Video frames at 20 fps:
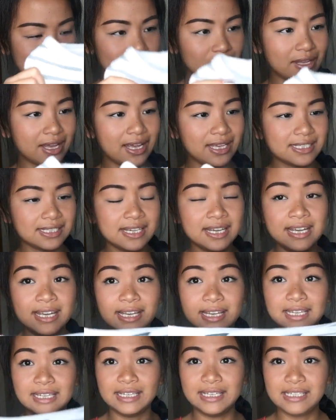it so that
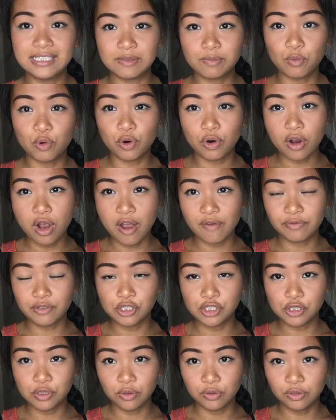it is more off
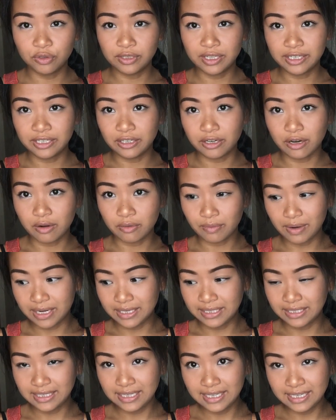the shoulder than it
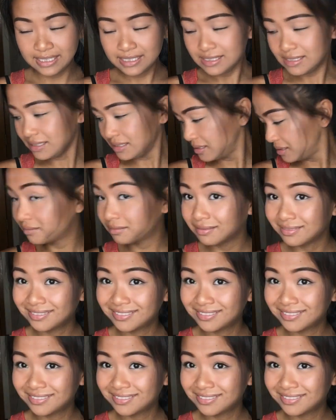already is.